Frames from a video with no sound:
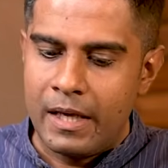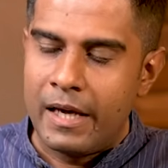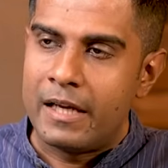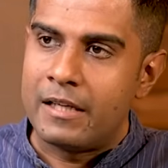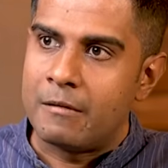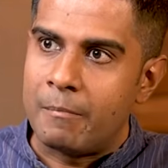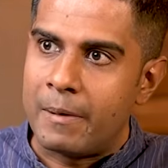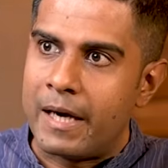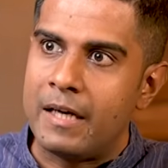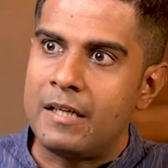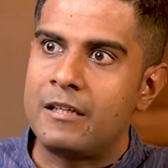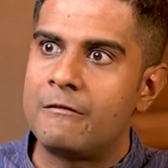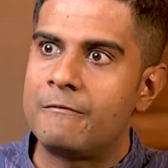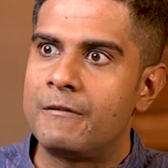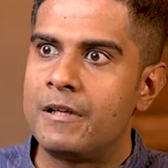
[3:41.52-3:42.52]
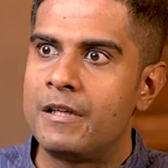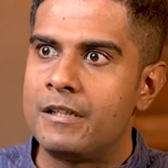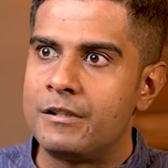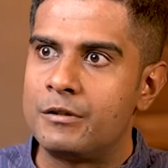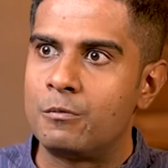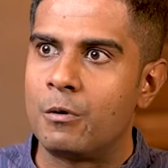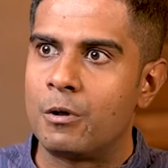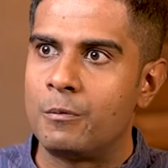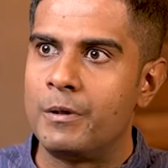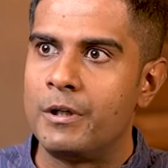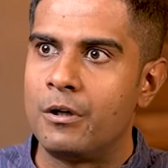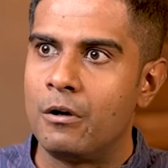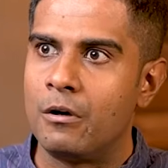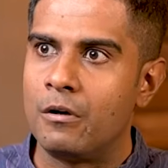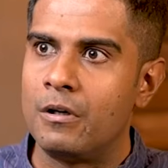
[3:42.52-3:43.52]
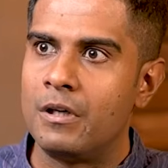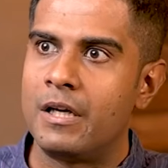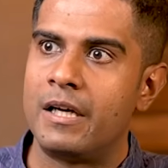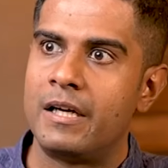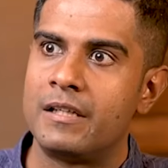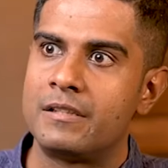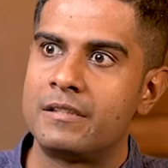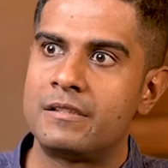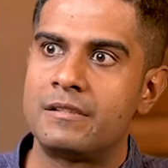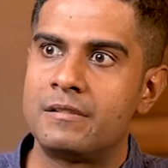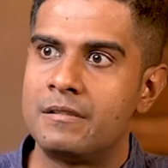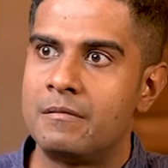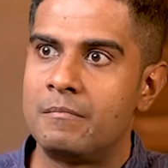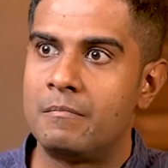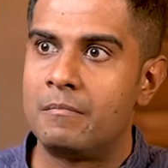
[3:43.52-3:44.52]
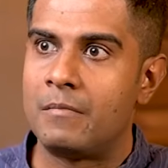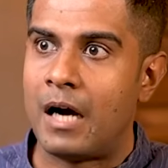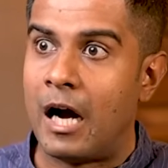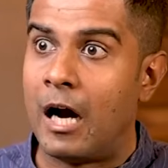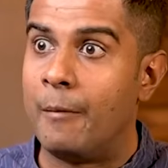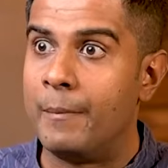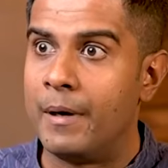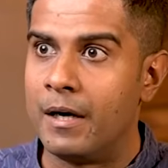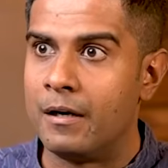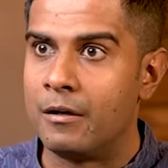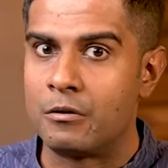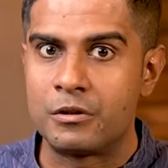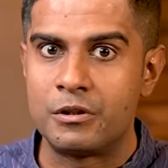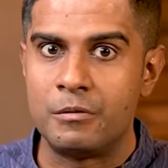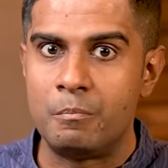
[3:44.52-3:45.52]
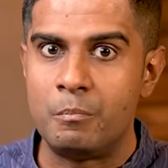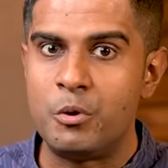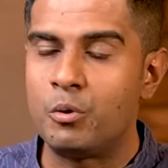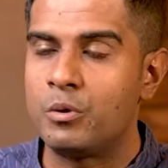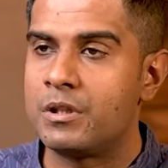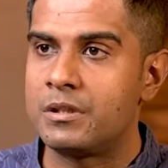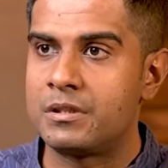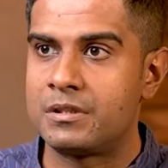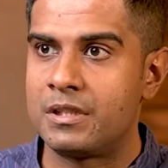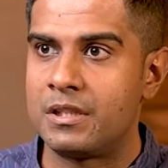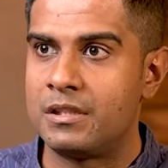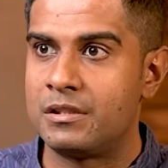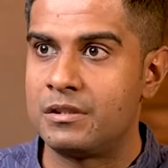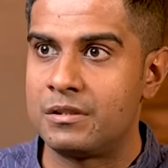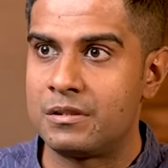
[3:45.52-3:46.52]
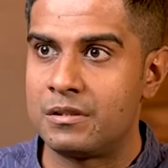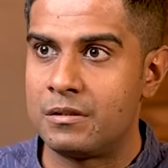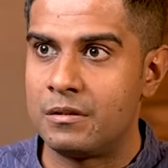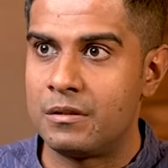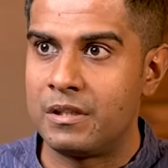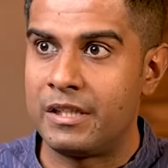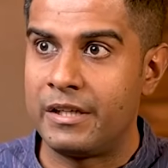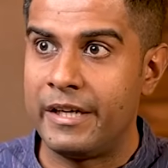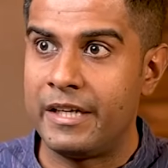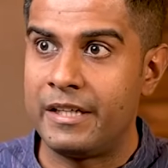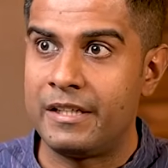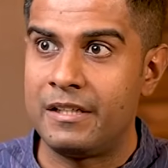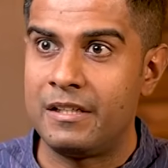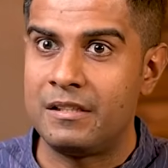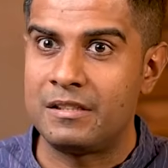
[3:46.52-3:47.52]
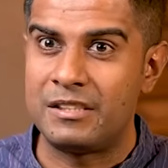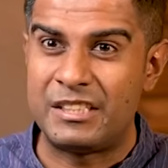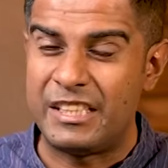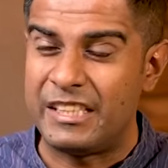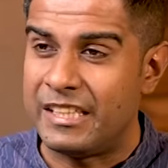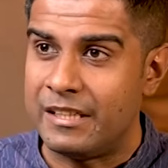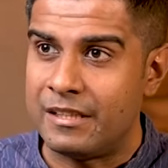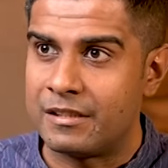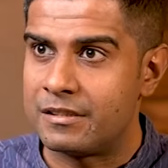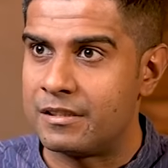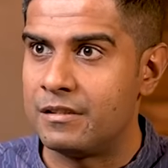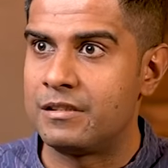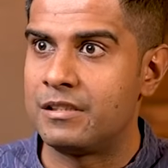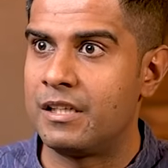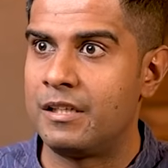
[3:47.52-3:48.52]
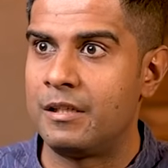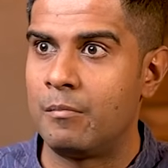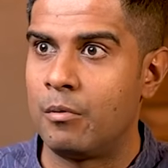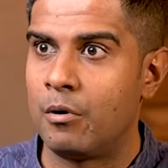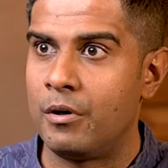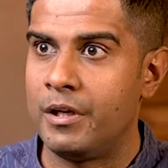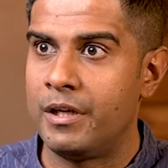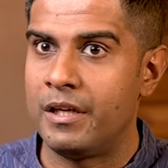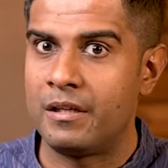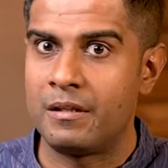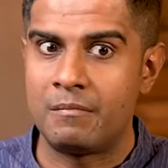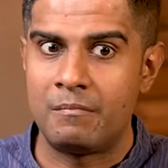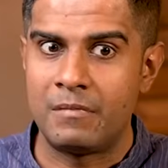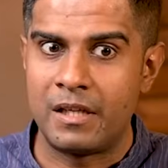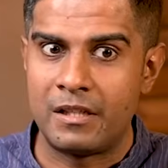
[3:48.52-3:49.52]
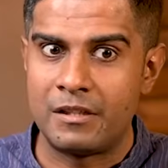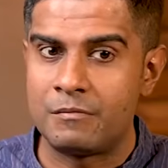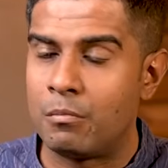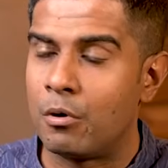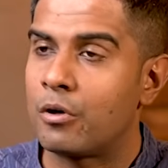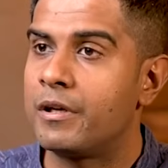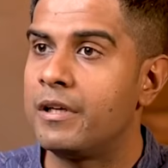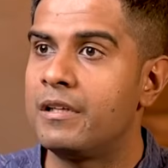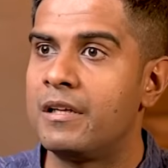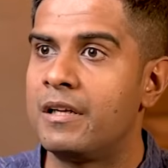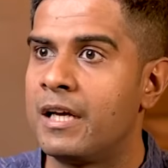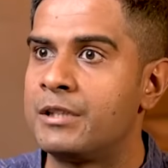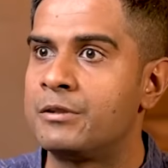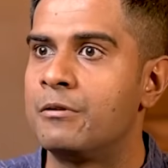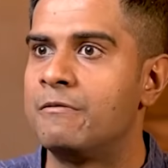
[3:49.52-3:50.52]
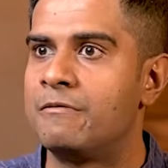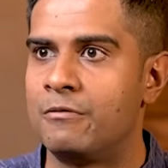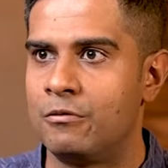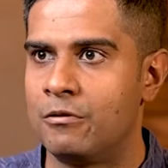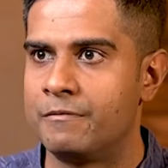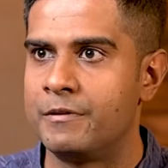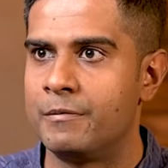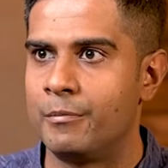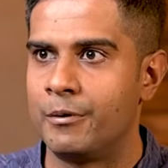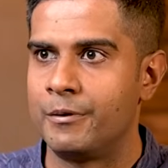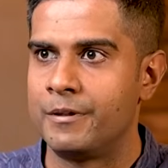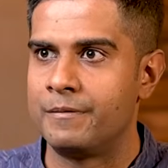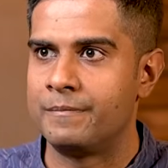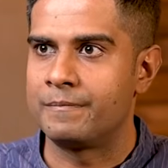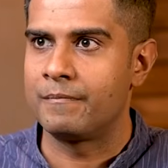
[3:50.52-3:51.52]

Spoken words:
And the bad Kapha is what we call as ama, or the mucus that is creating stickiness inside the body and that is blocking the natural flow of the body.